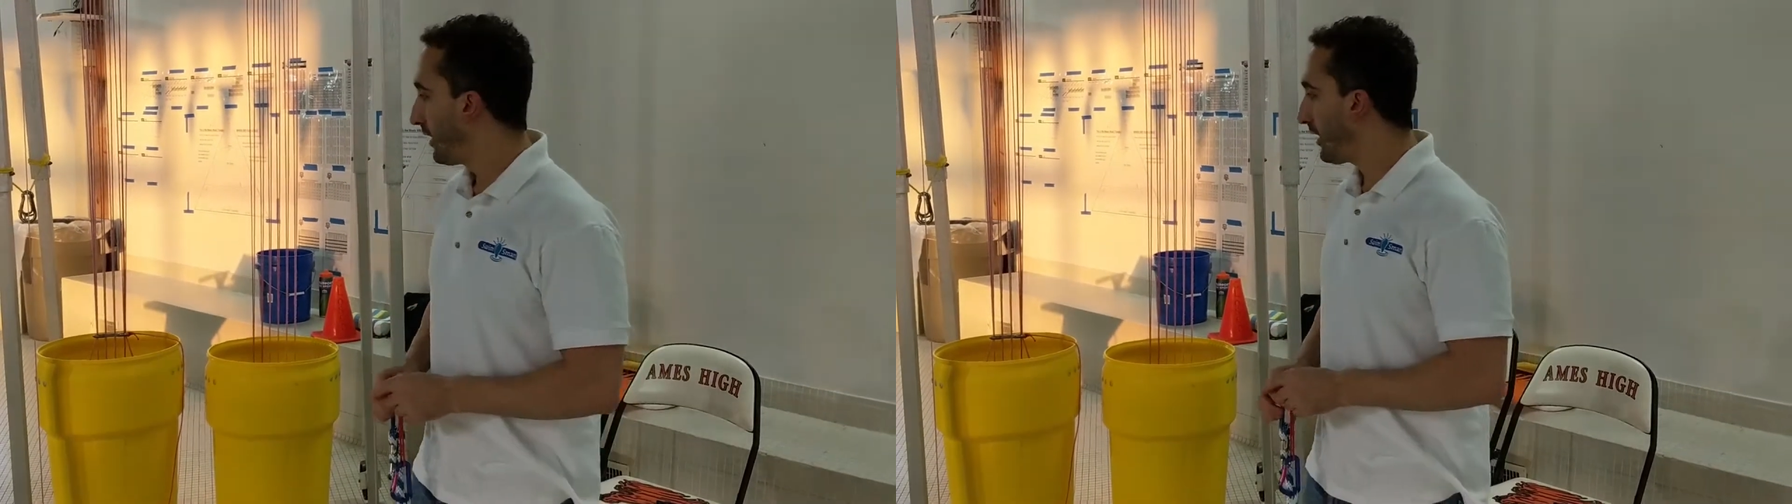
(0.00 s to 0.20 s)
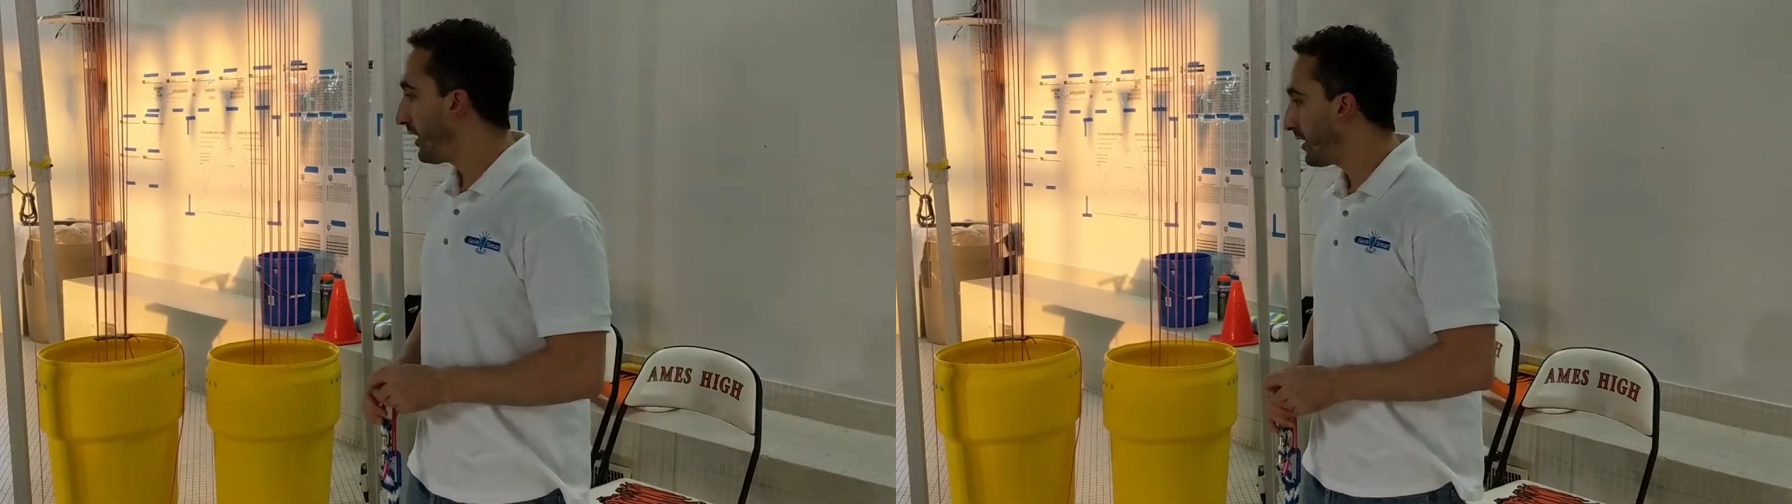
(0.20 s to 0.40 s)

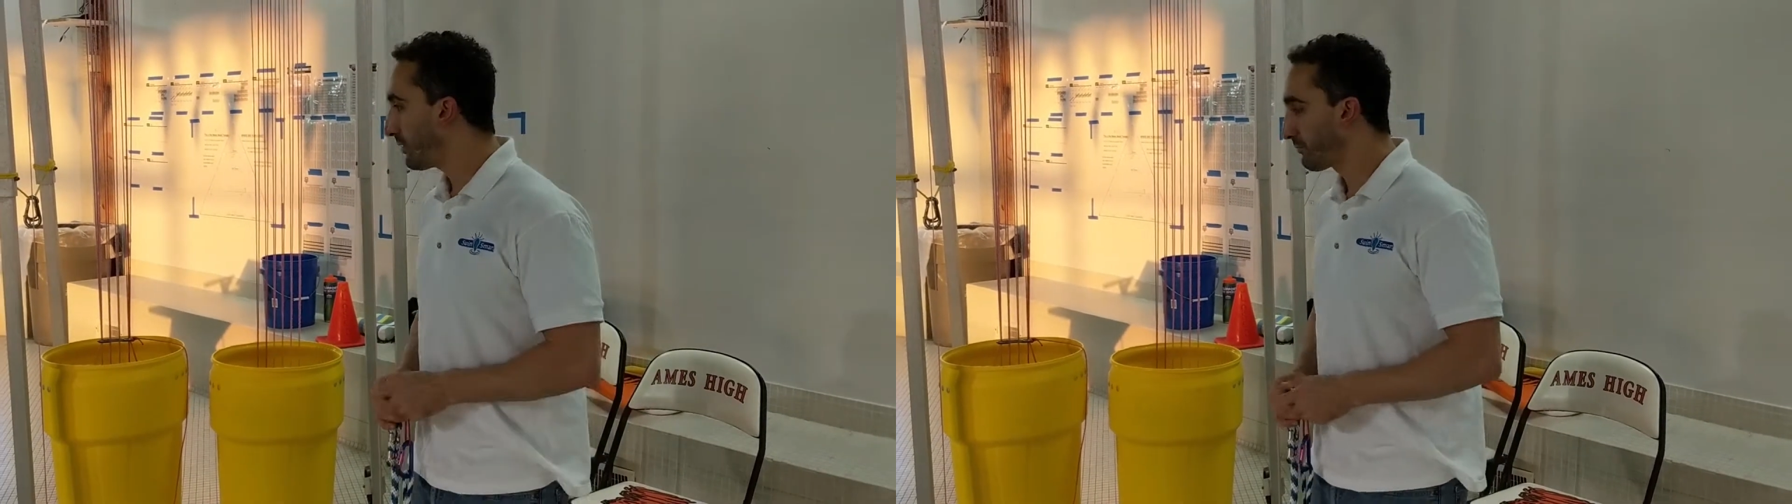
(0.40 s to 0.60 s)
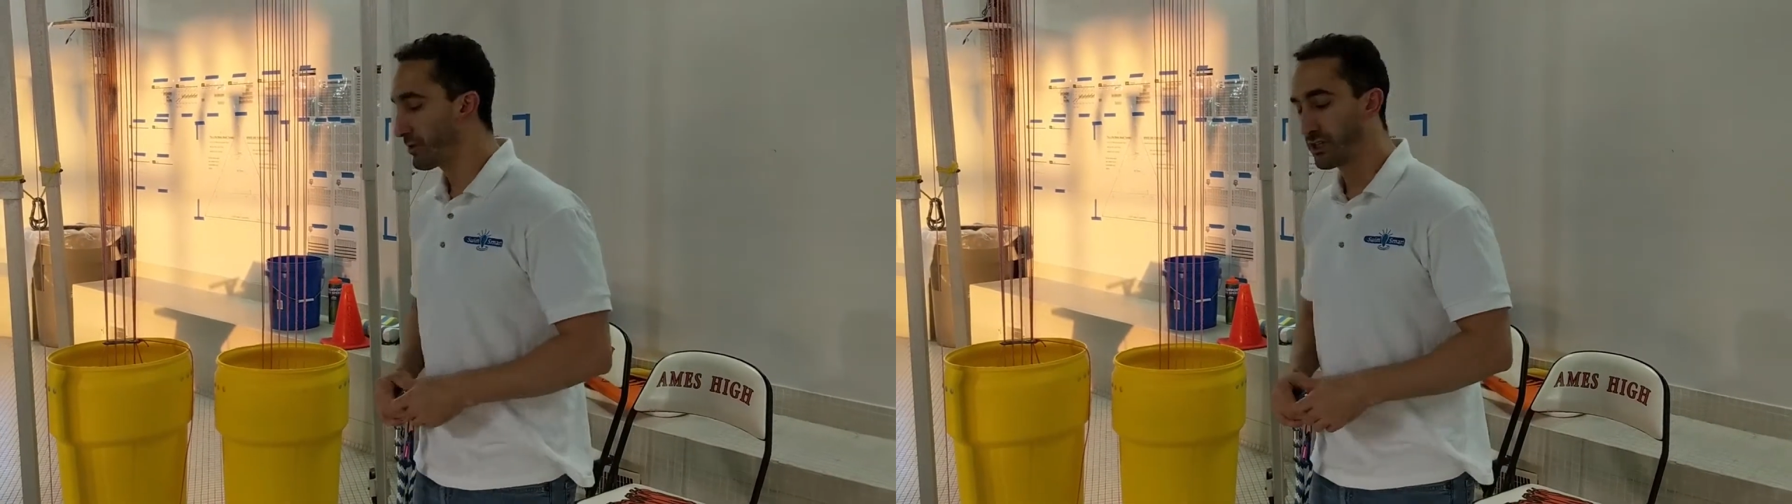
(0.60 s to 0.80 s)

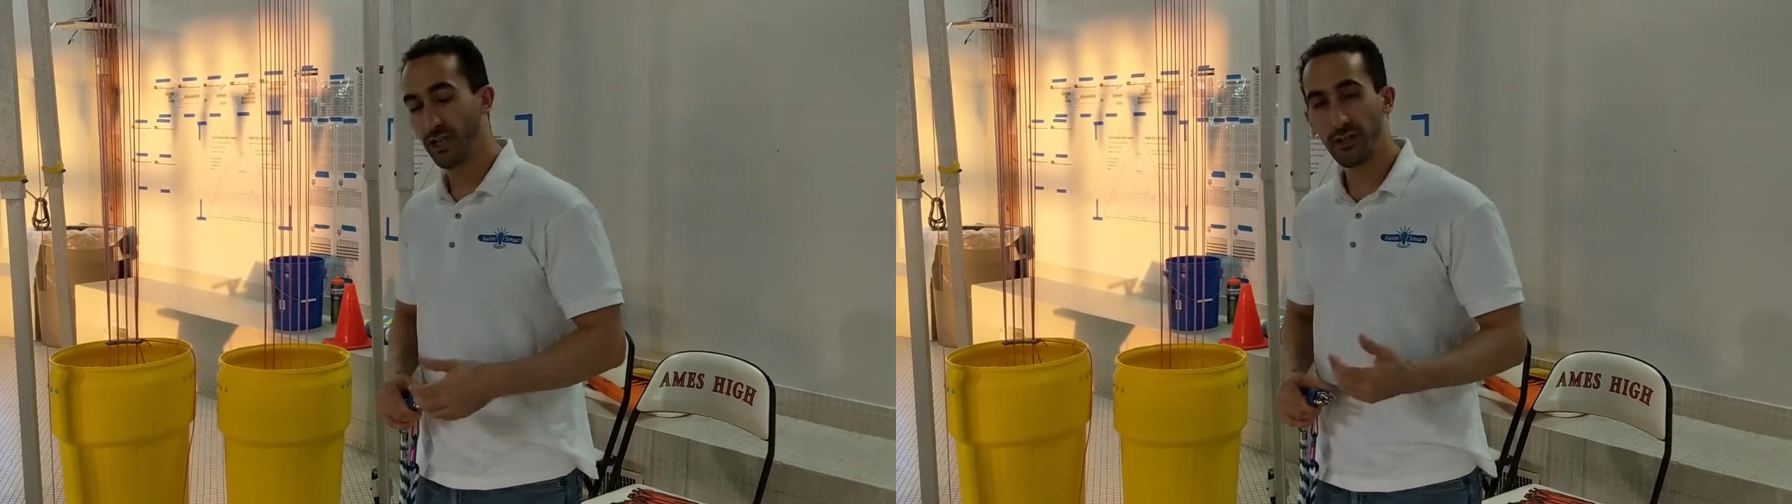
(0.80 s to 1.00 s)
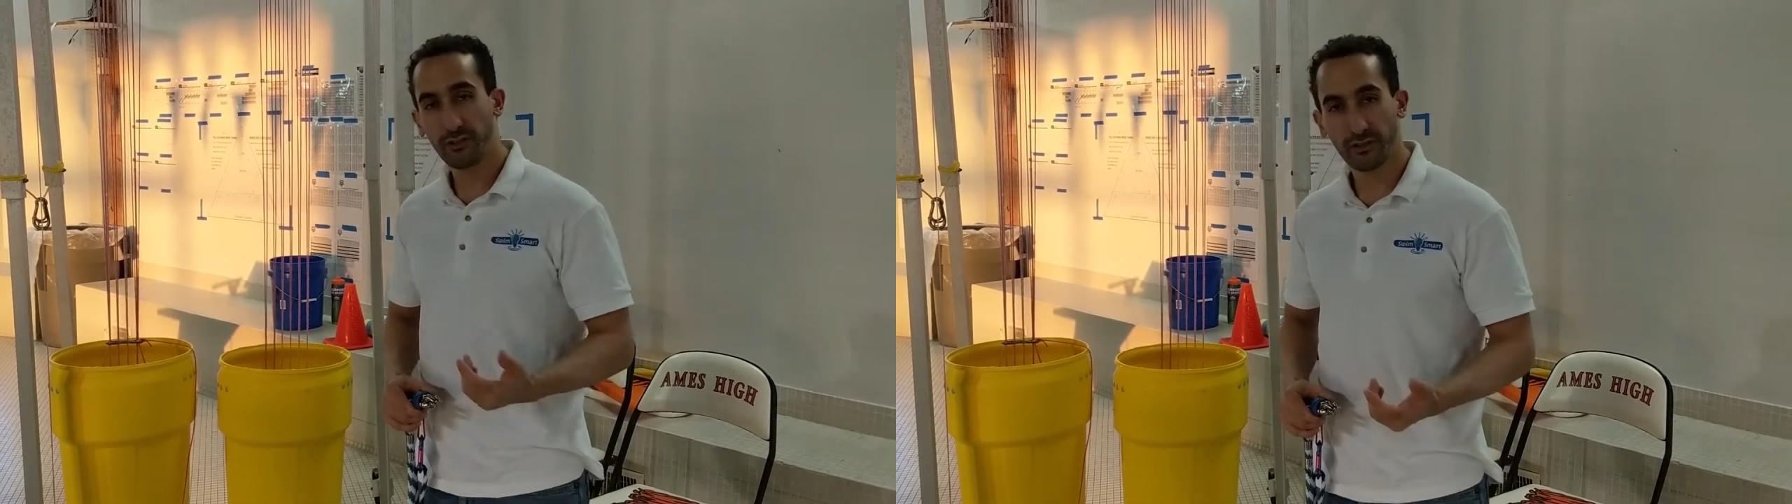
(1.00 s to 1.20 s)
But
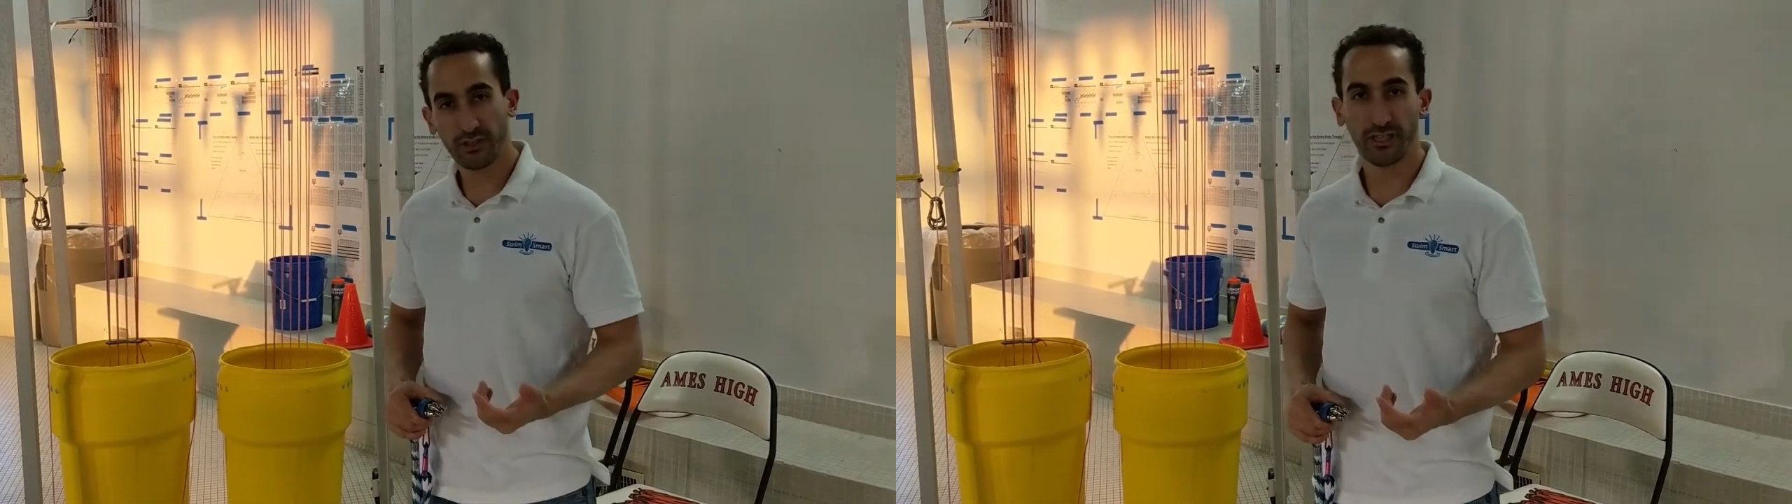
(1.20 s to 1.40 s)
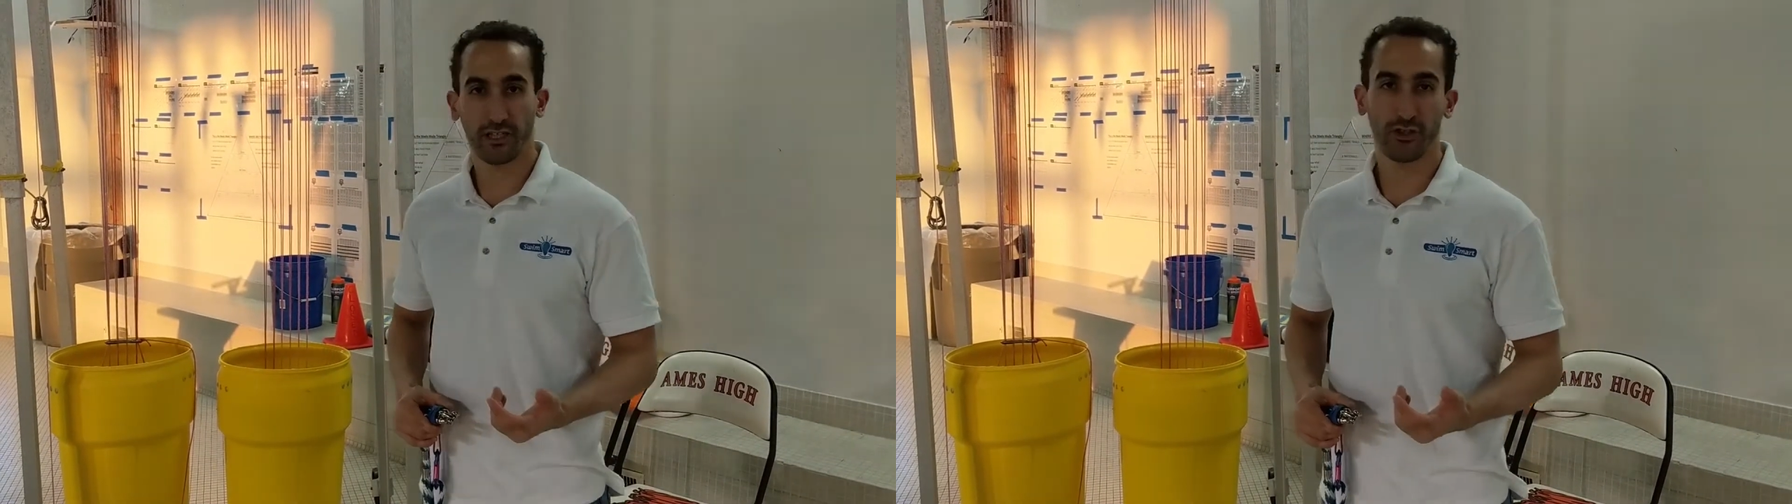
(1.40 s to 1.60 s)
the other
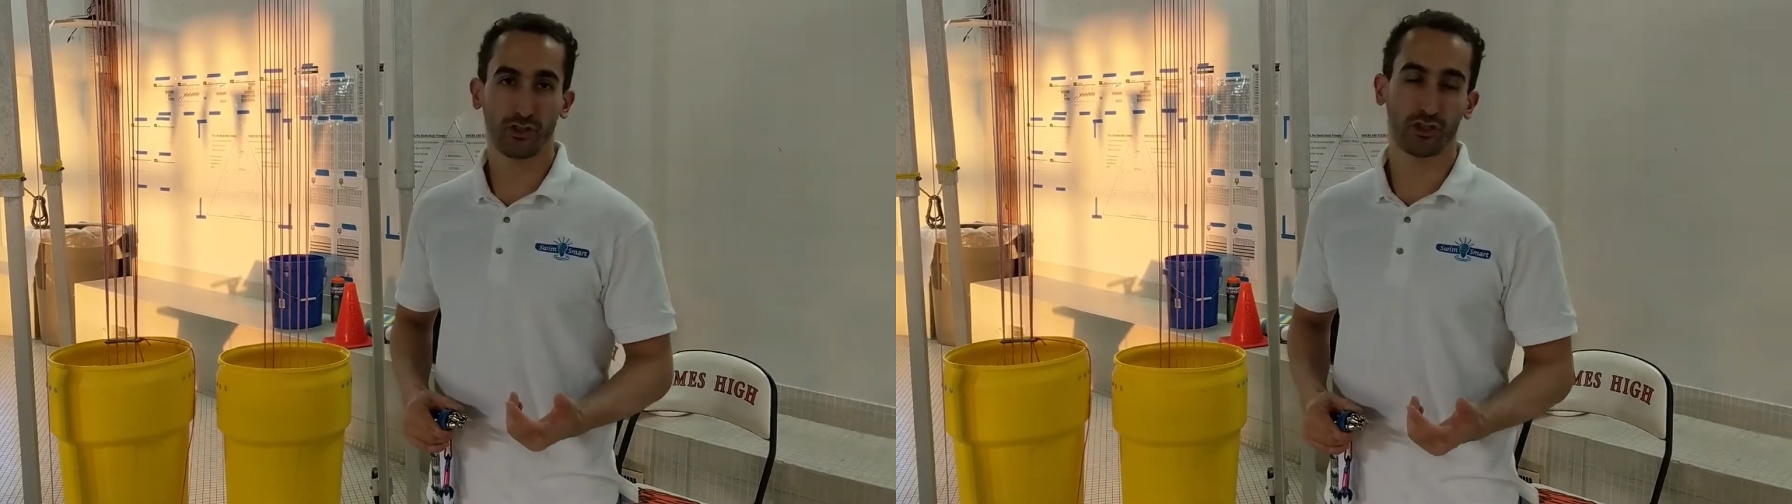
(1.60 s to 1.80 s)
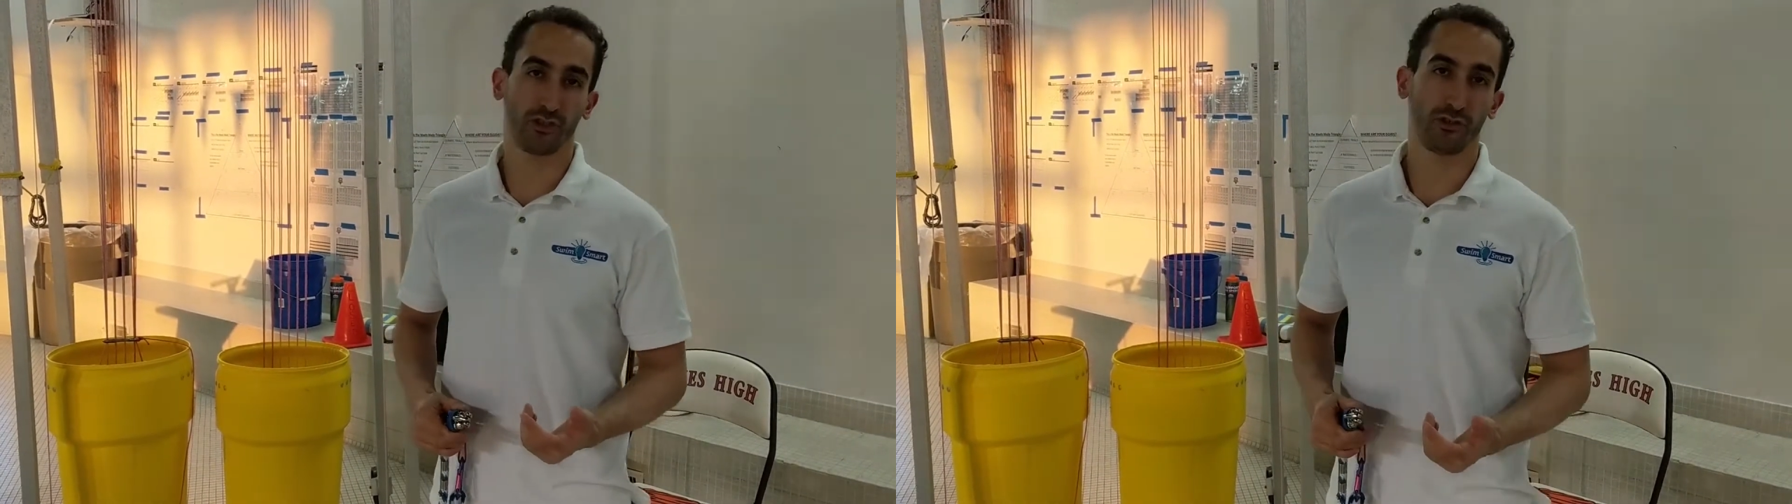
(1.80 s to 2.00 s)
thing that you
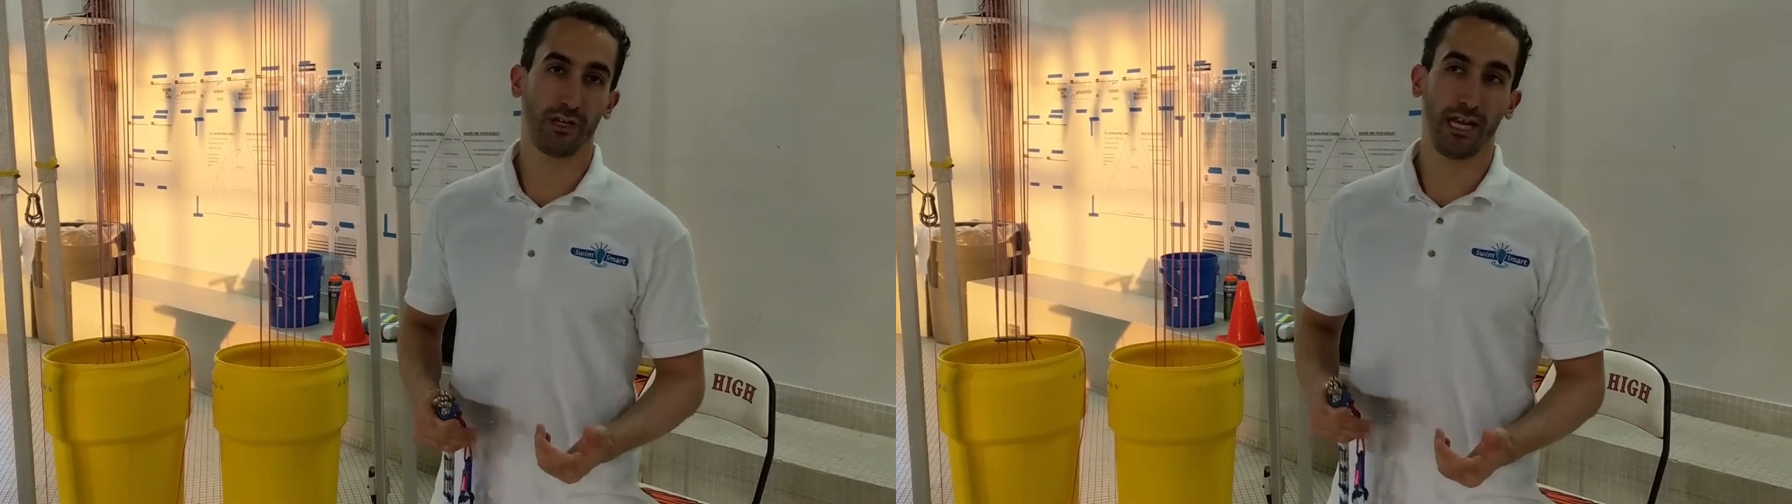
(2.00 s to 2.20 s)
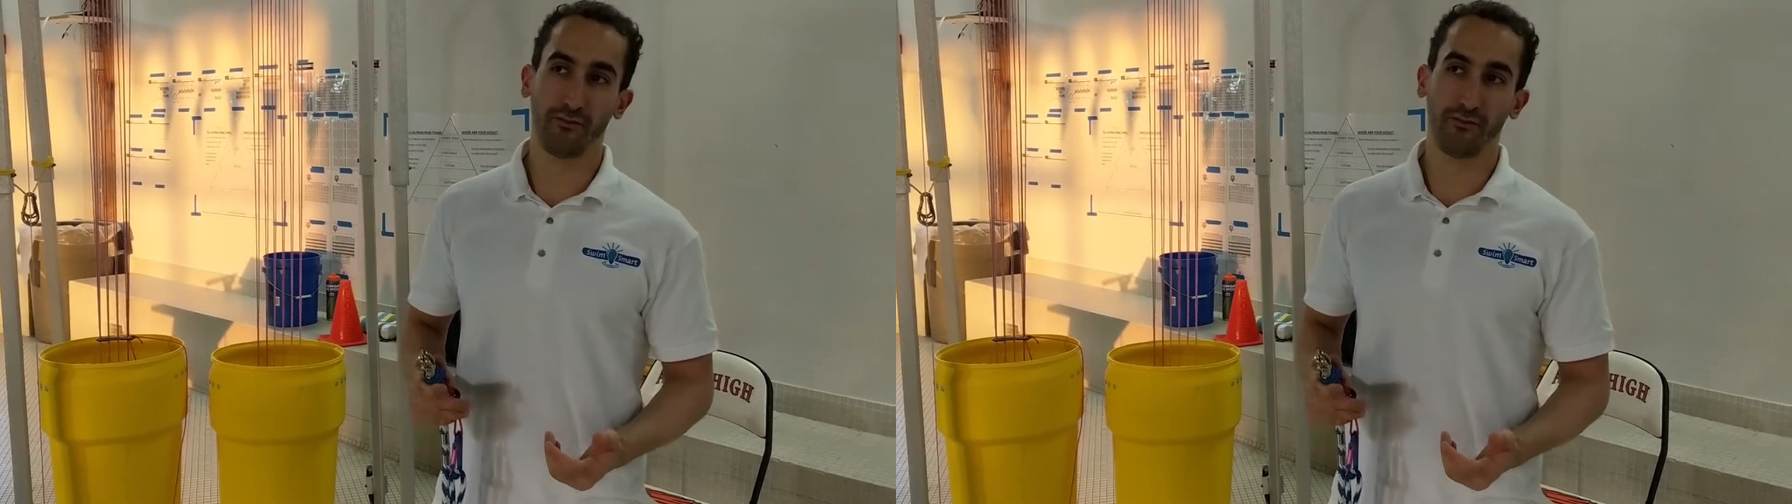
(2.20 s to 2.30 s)
should do